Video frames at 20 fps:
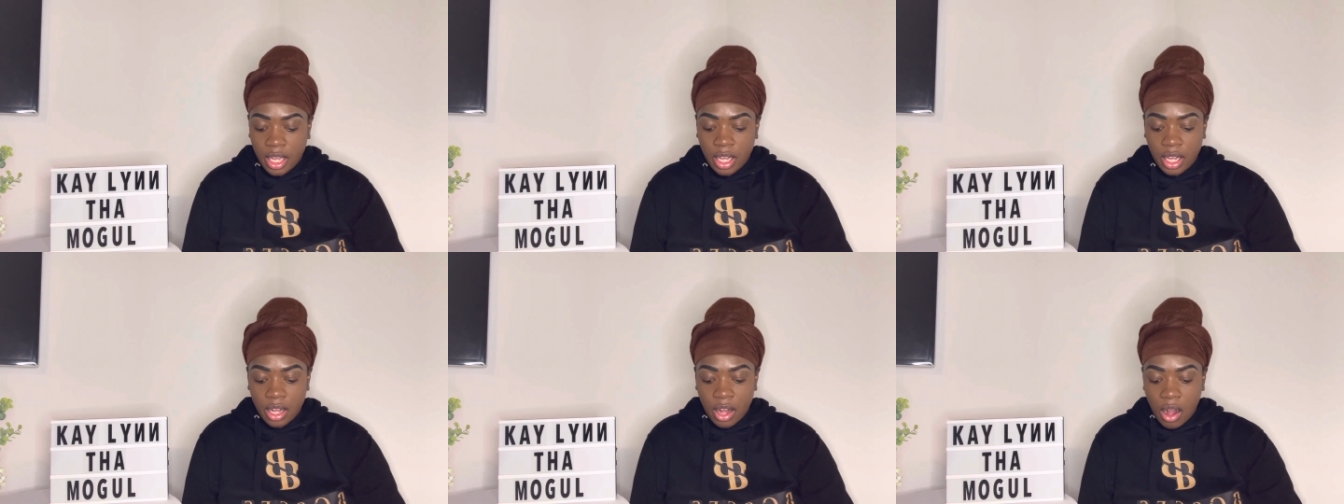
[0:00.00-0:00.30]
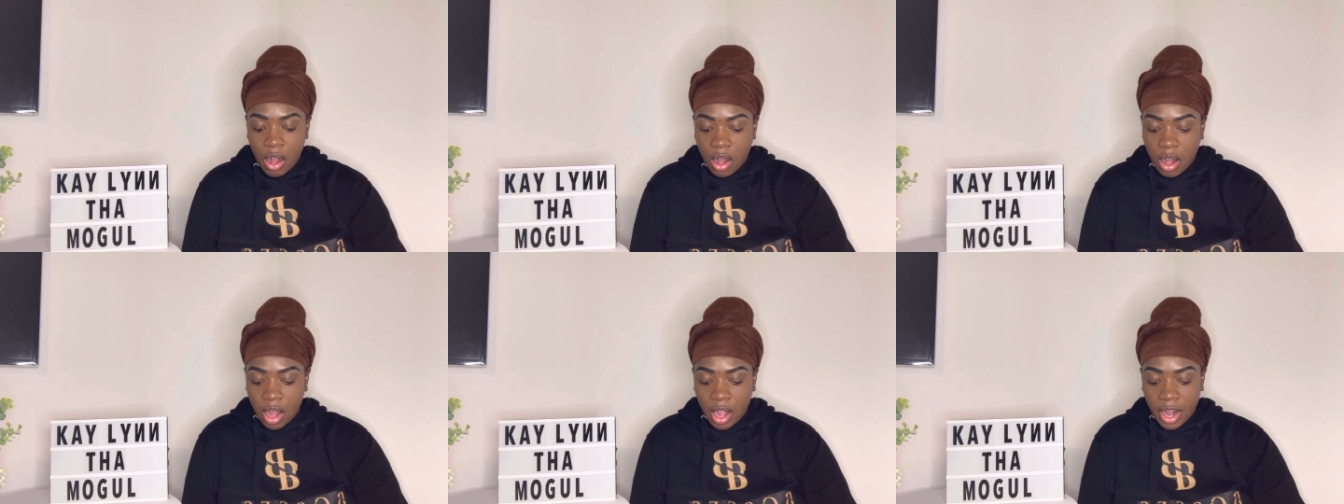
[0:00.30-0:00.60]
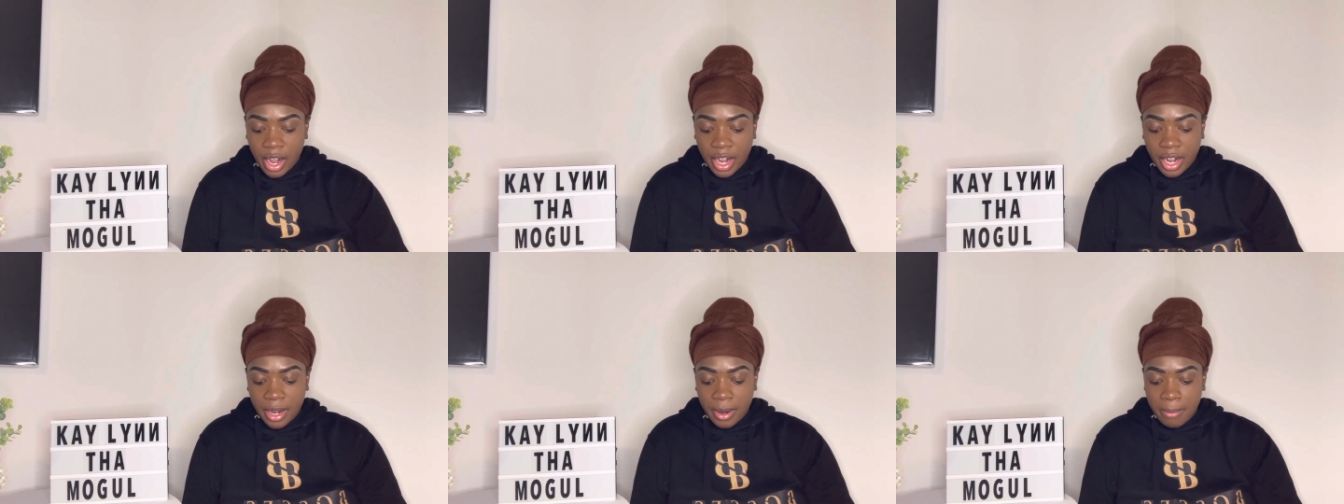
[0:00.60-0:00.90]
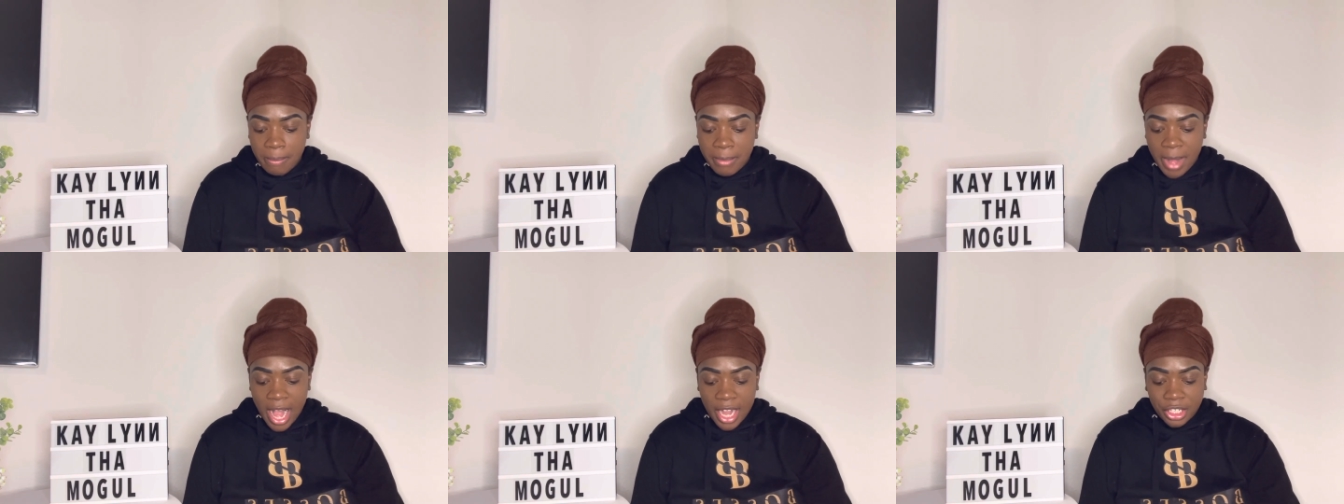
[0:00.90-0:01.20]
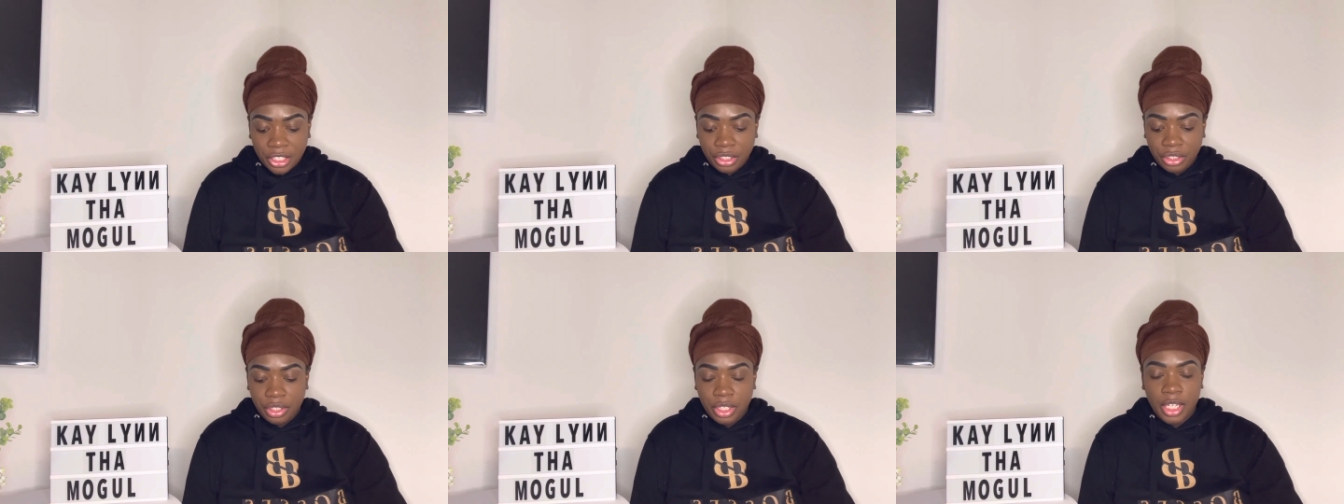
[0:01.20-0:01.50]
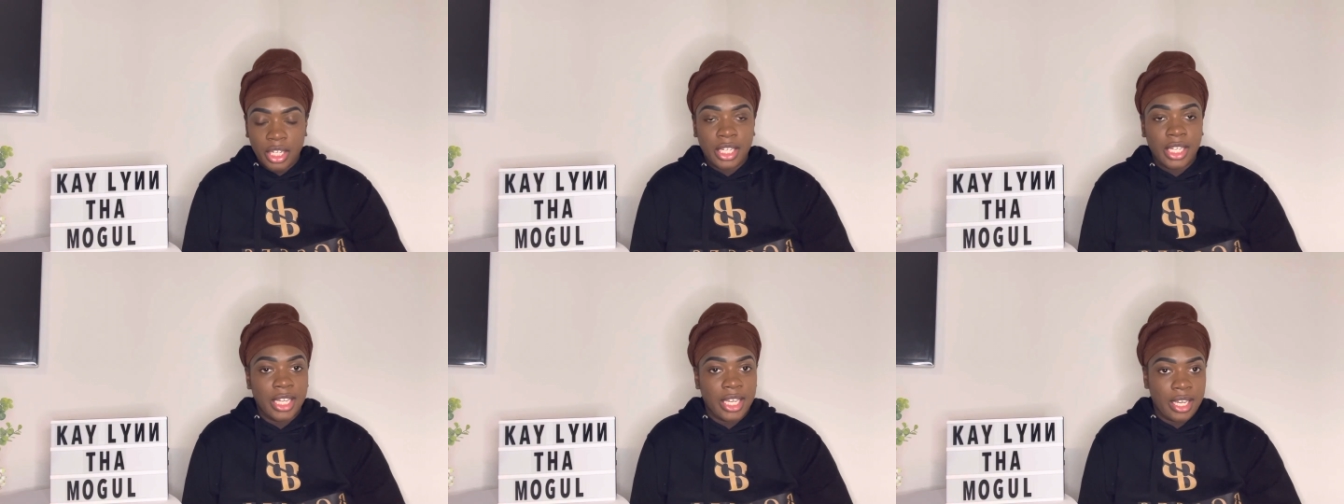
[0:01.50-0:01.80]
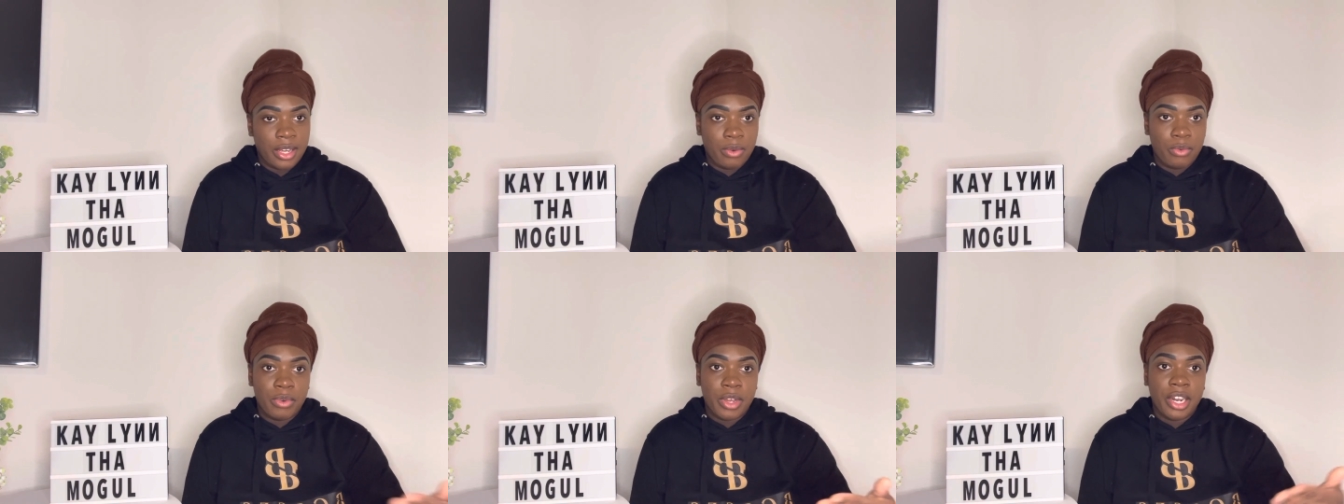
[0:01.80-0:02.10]
car, box truck,
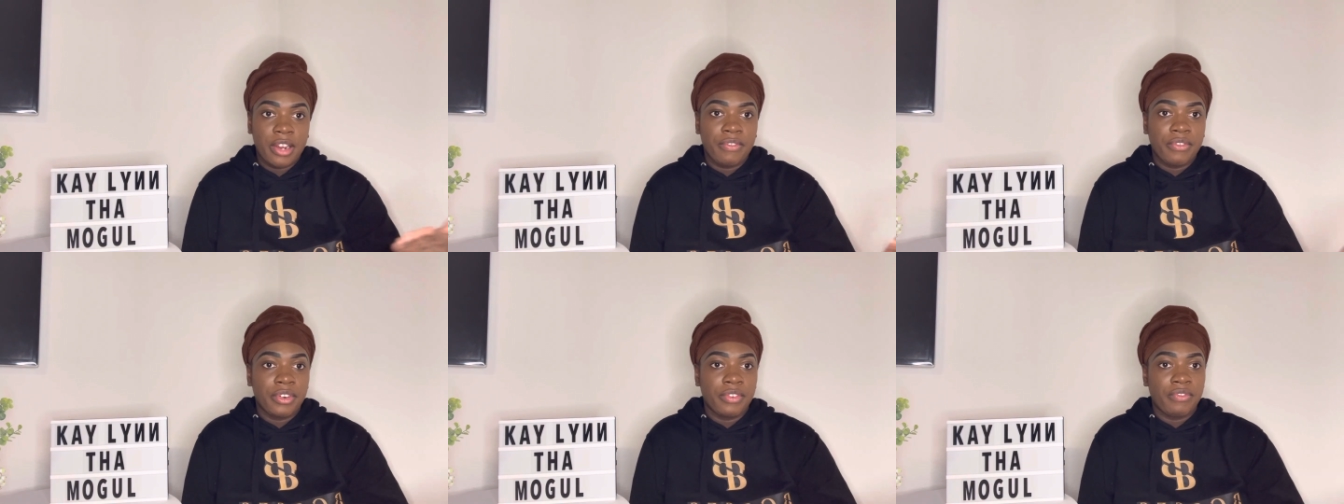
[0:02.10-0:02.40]
whatever